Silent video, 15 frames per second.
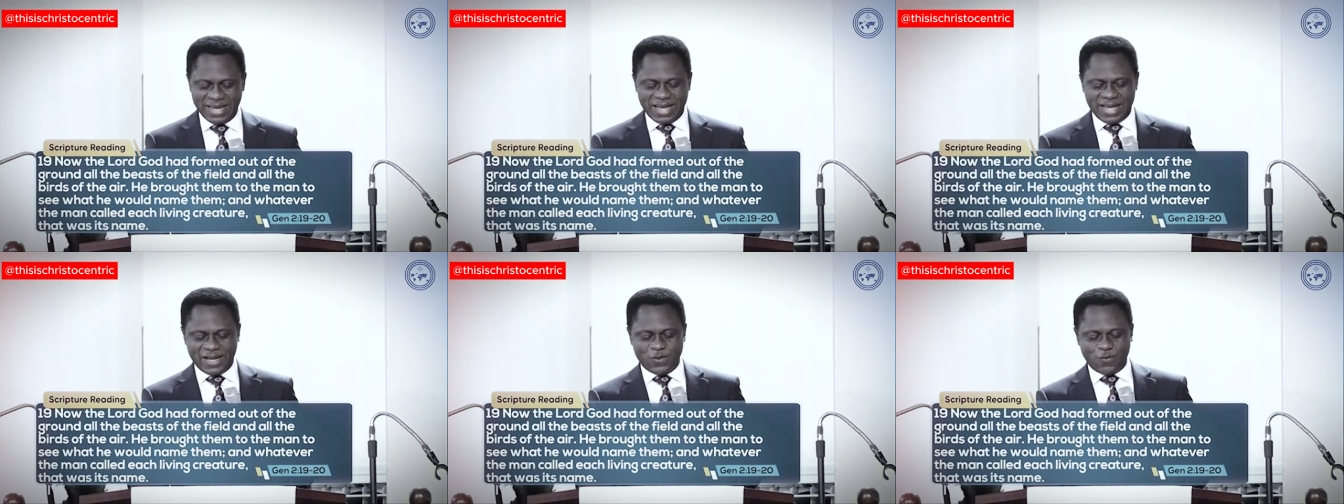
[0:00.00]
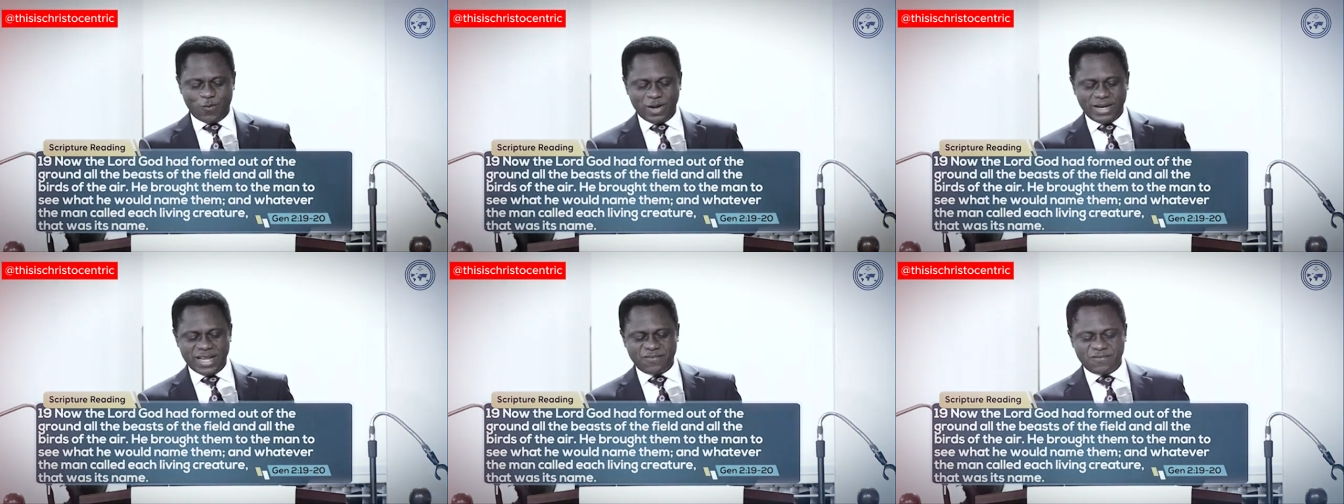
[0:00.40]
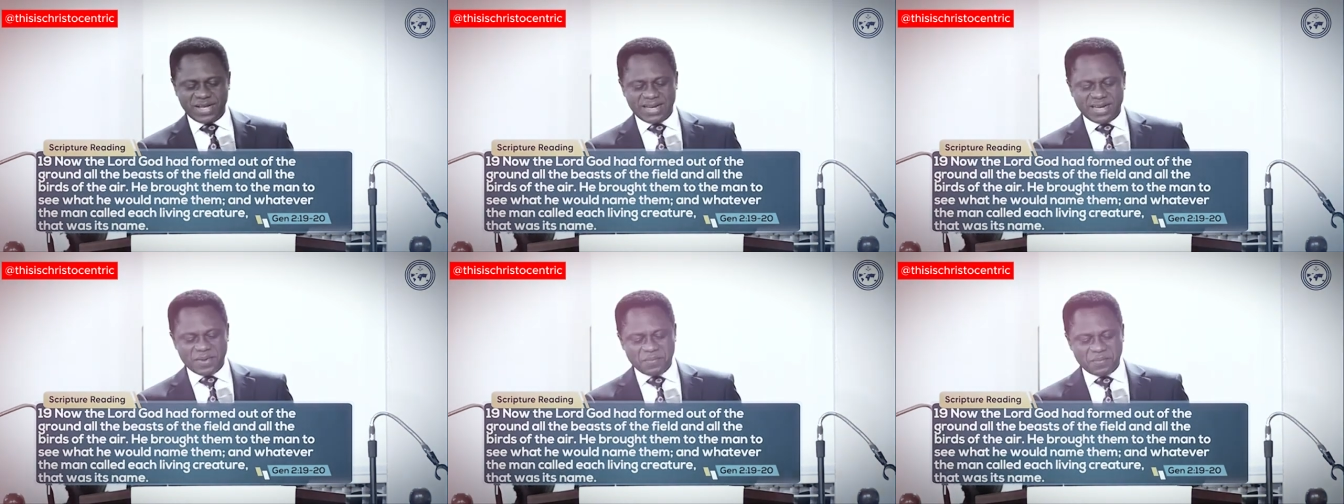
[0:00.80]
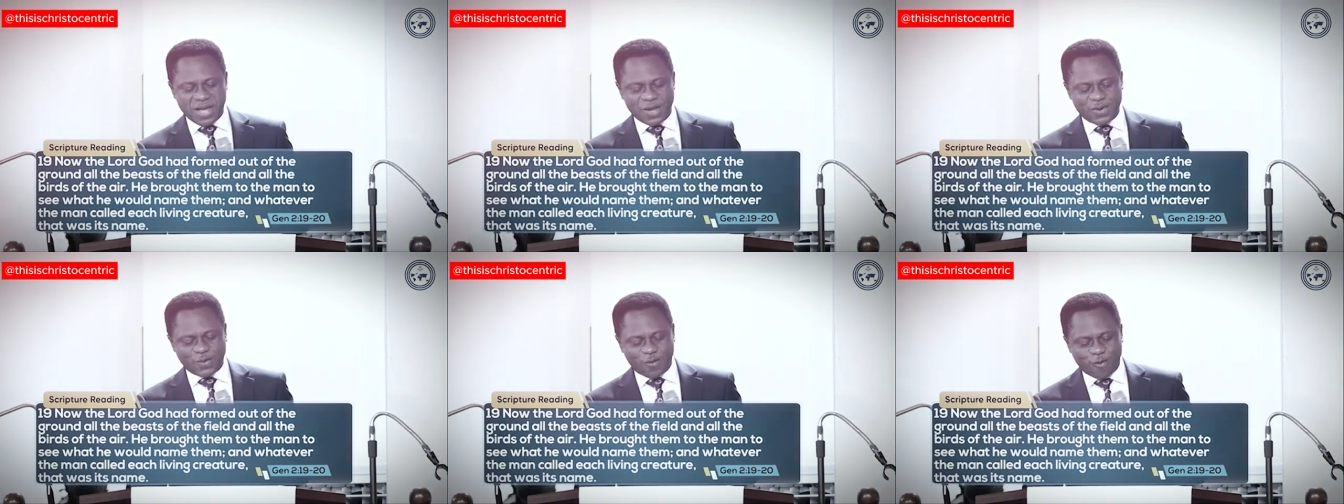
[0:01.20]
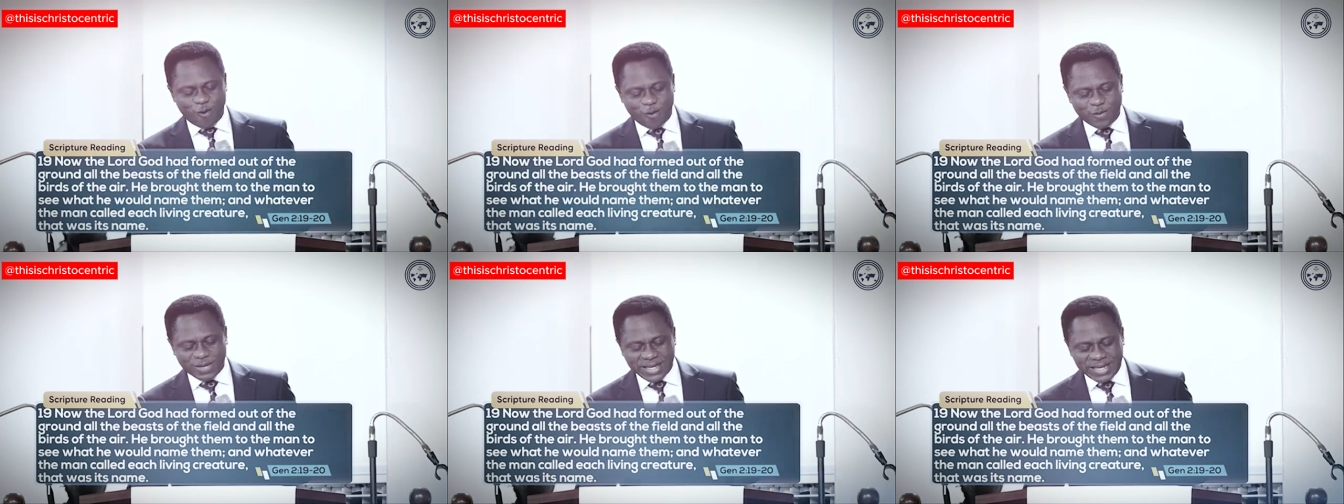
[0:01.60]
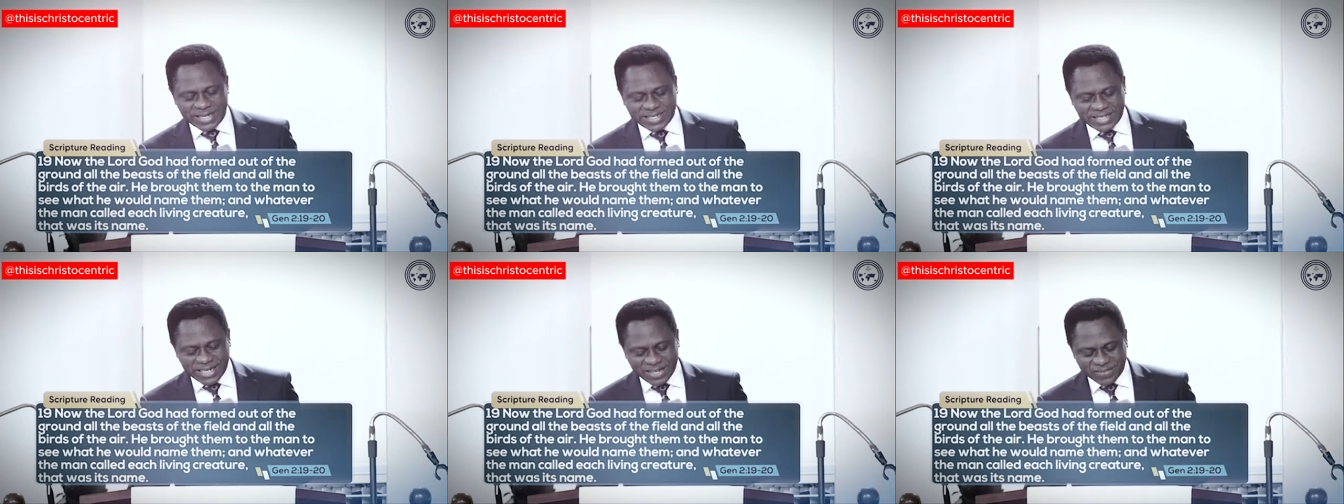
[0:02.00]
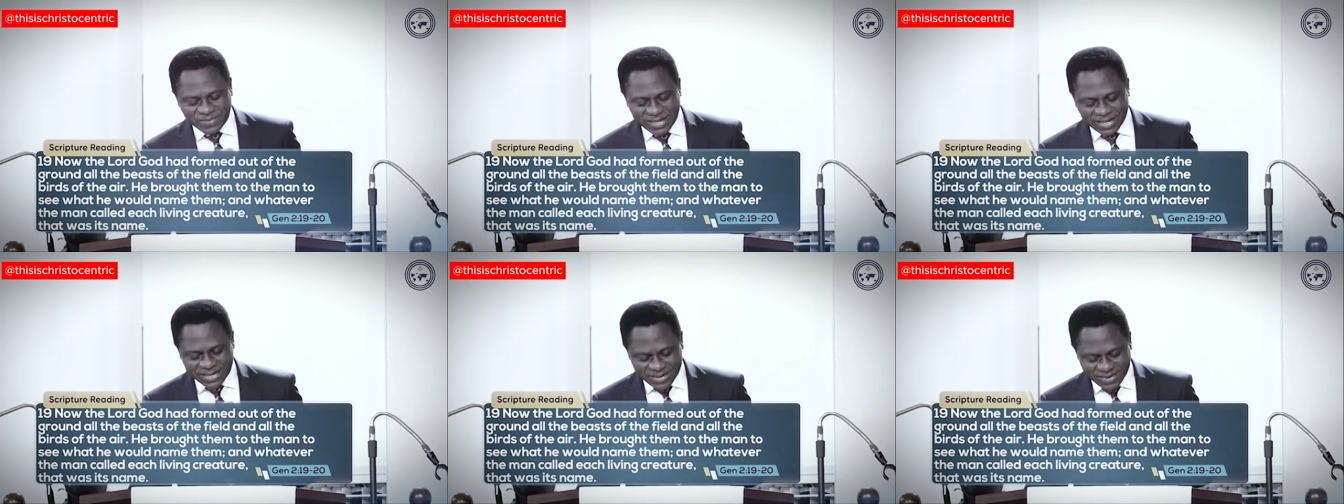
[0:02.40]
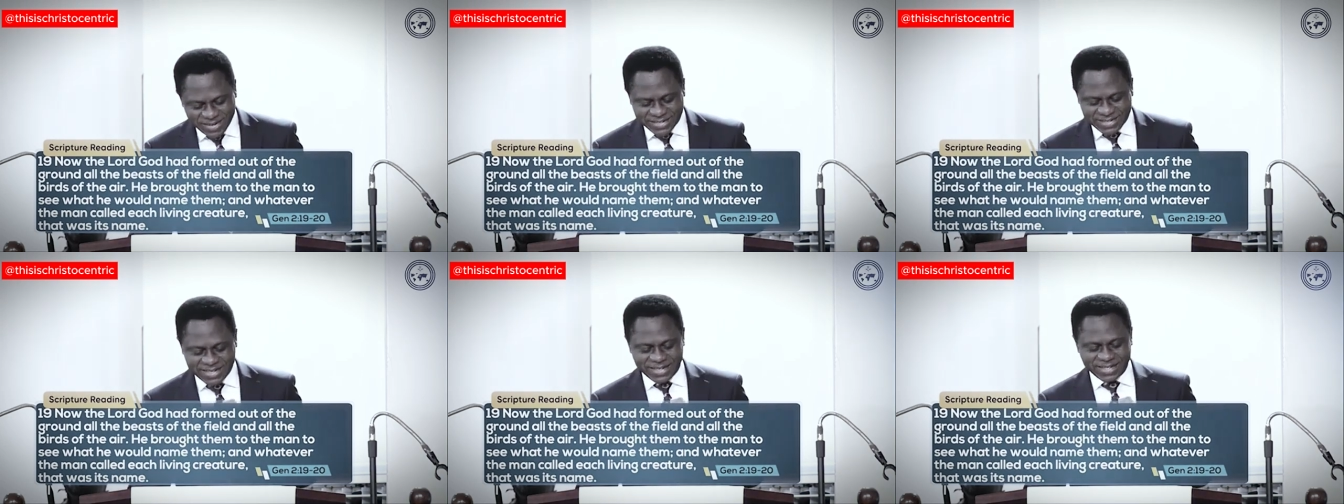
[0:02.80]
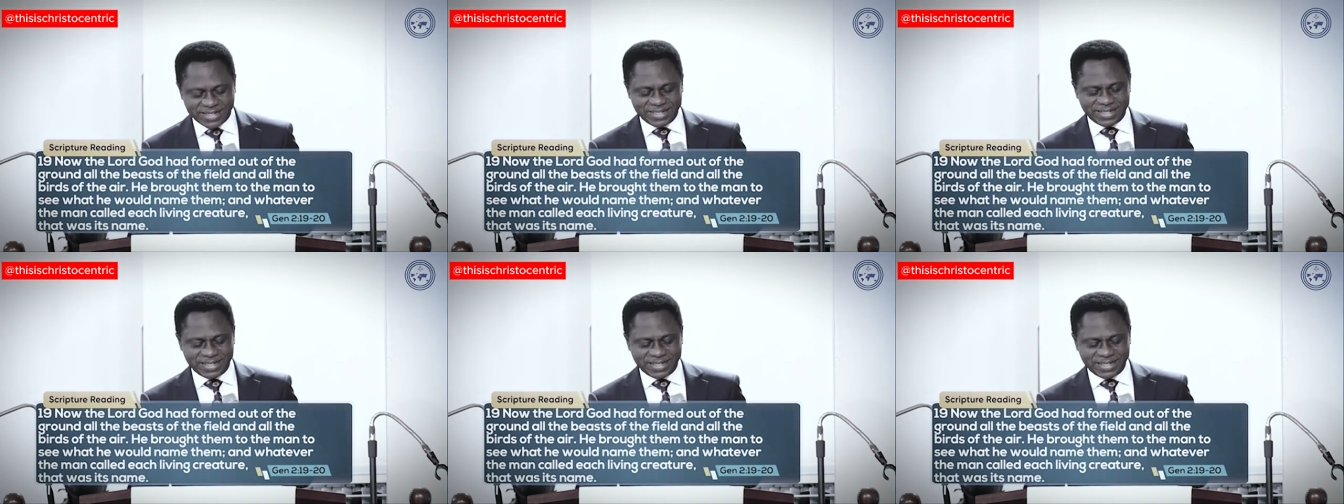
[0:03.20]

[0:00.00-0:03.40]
And whatever the man called each living creature,